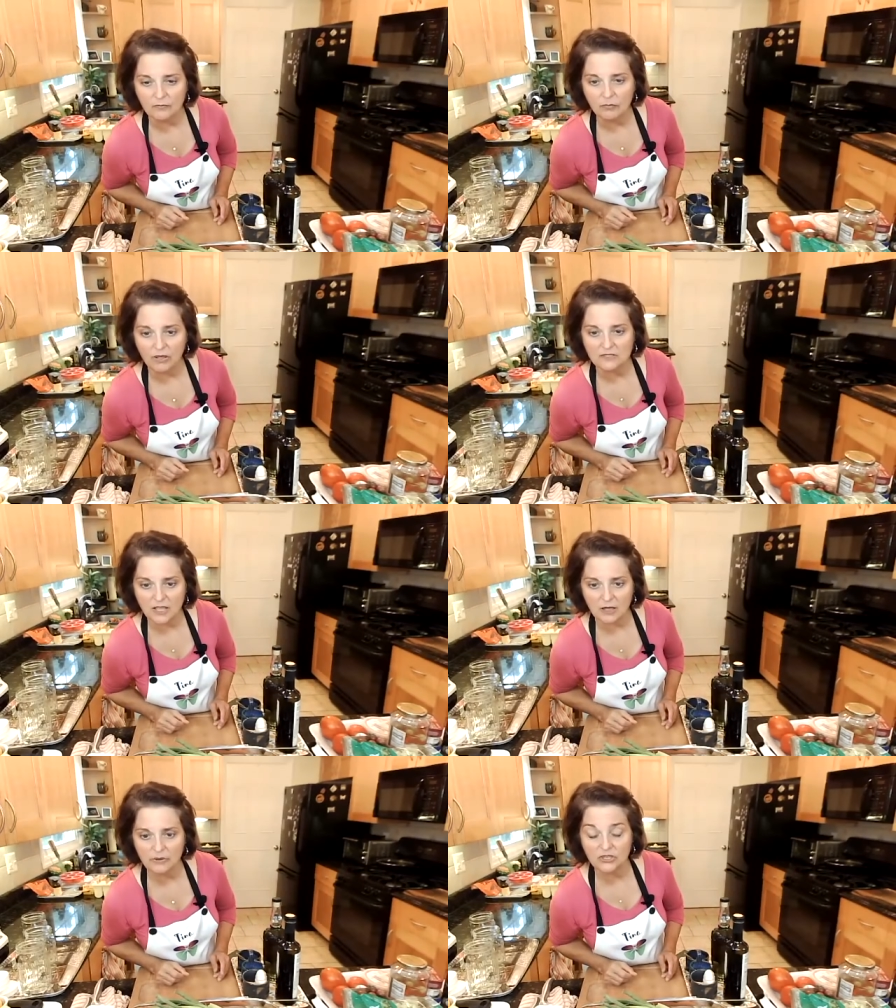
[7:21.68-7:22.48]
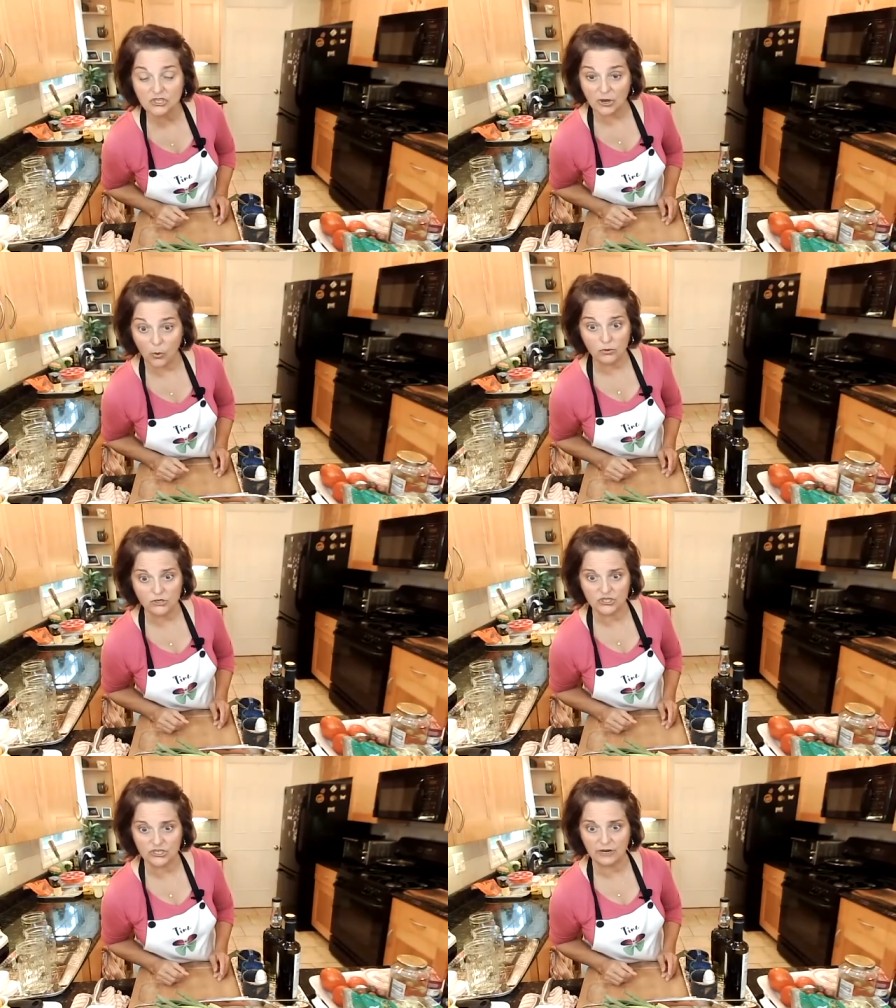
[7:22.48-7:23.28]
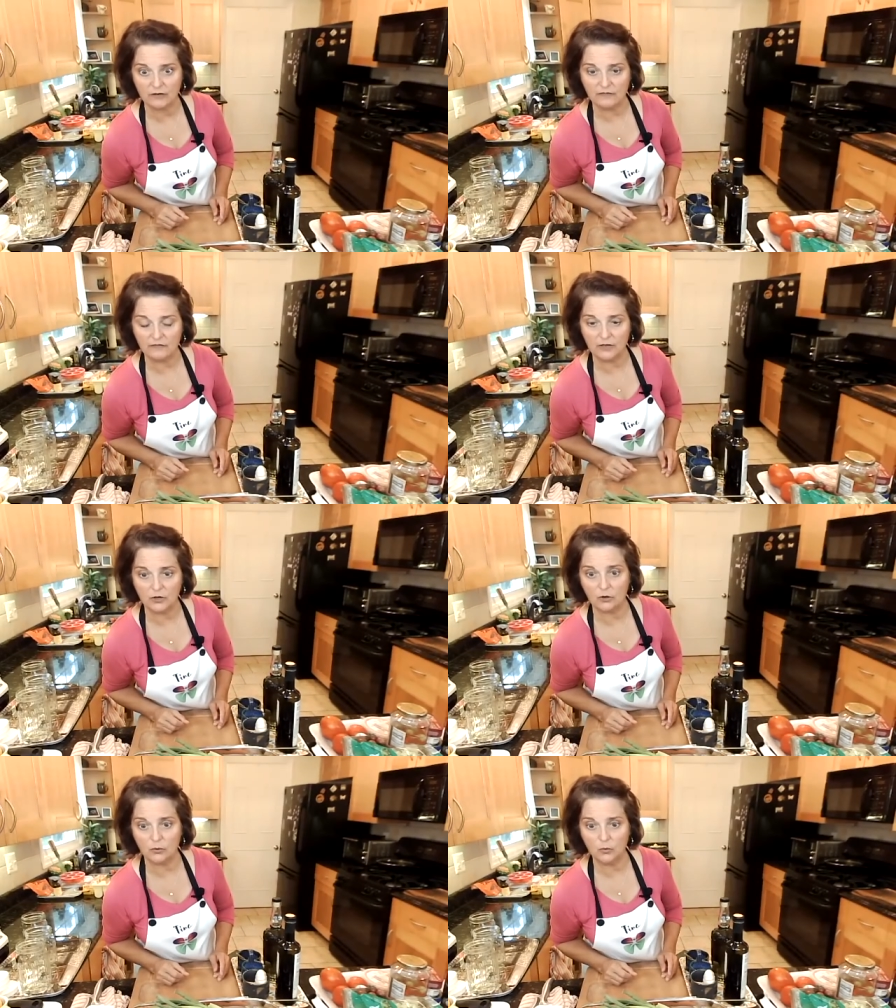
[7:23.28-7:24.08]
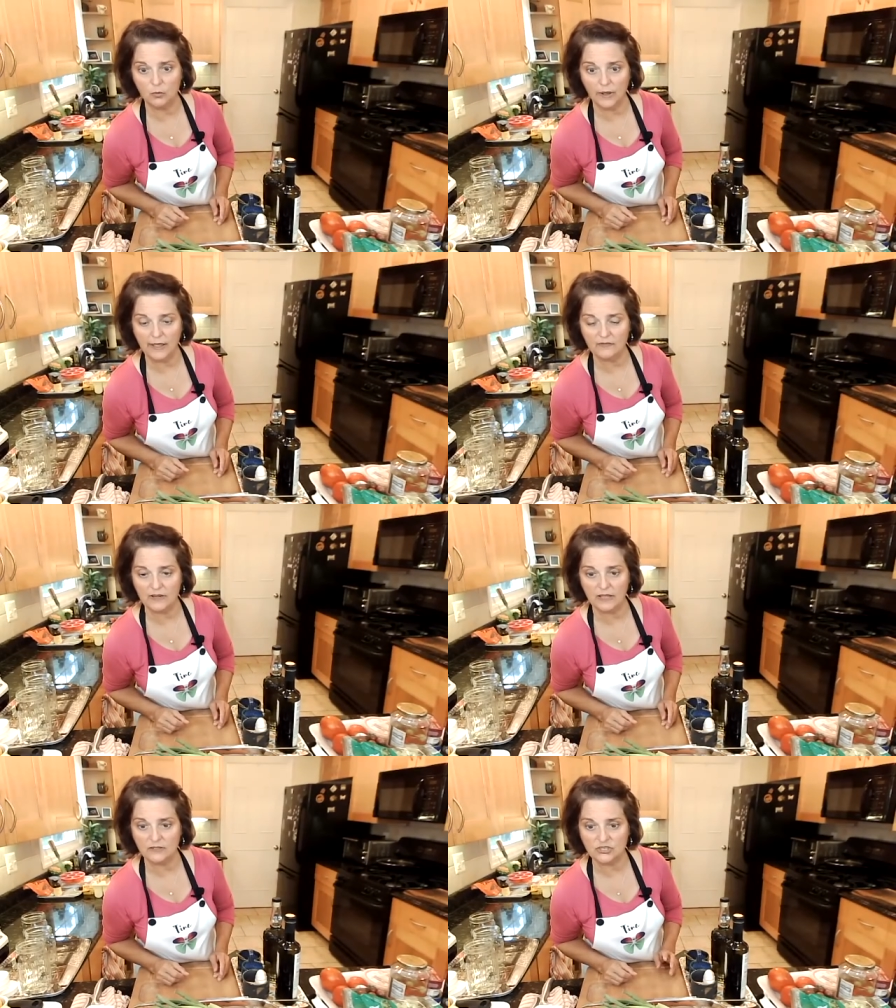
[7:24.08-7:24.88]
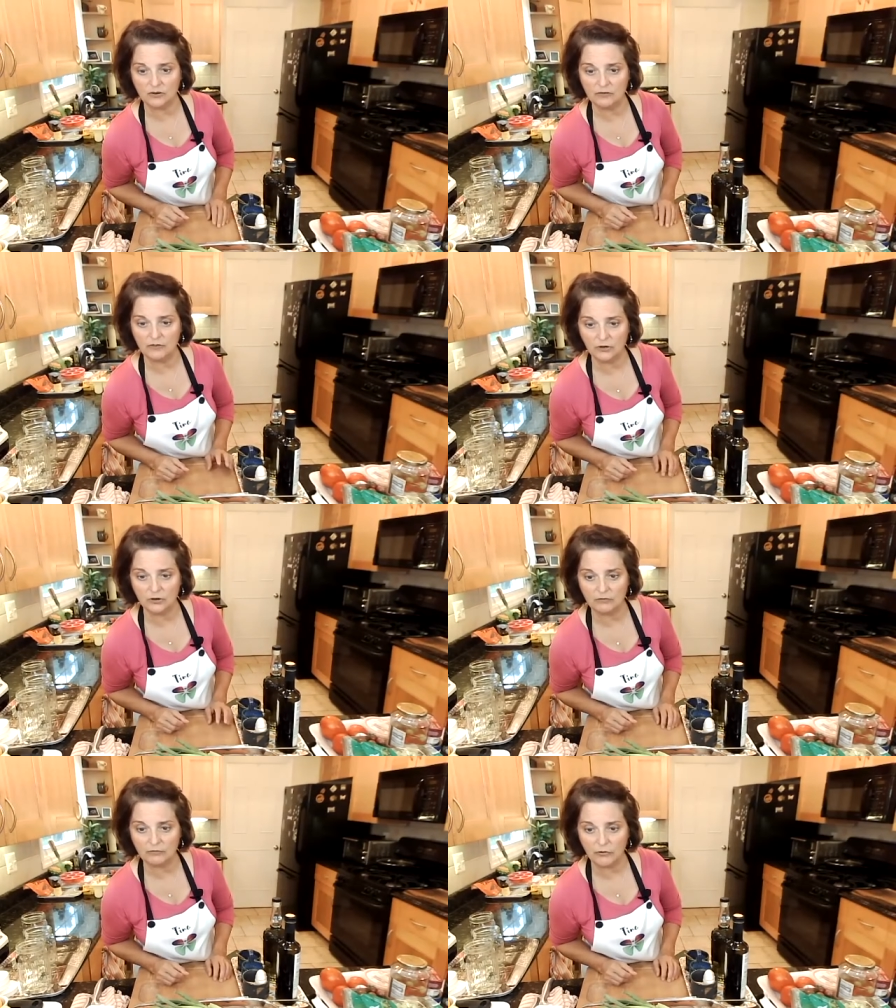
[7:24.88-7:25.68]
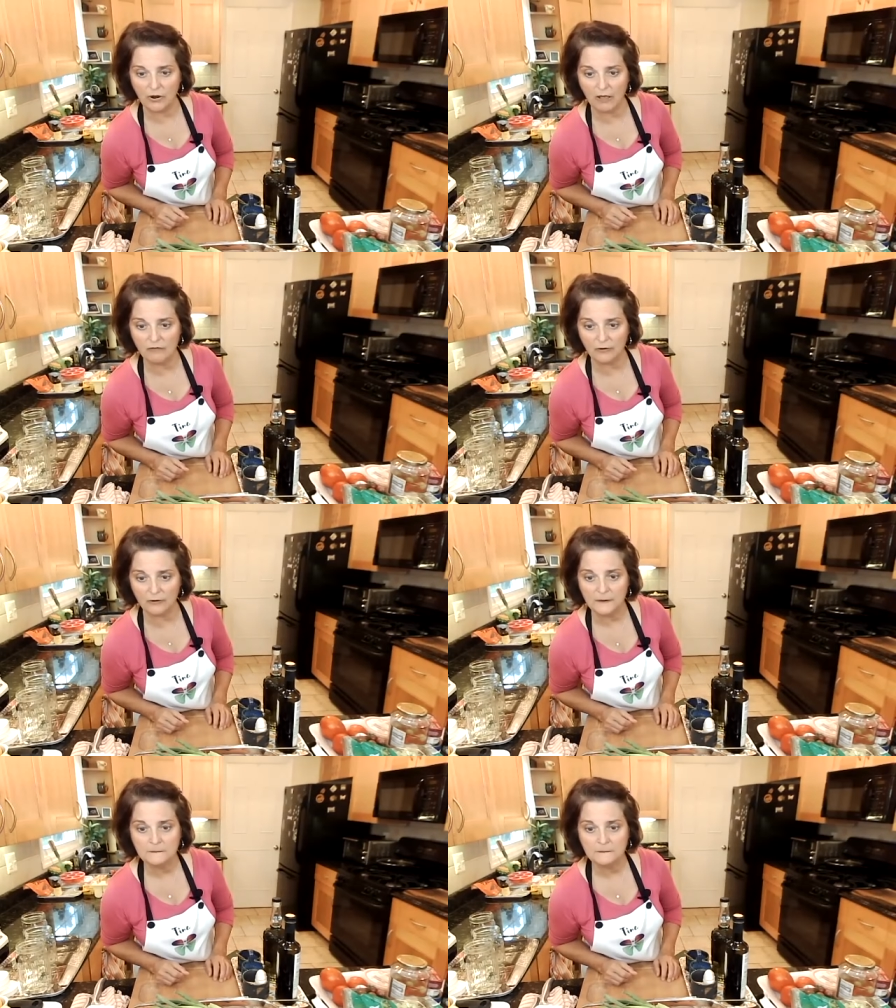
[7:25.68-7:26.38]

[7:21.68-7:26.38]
Balsamic, oh, sherry vinegar. Oh, I haven't had sherry vinegar in forever.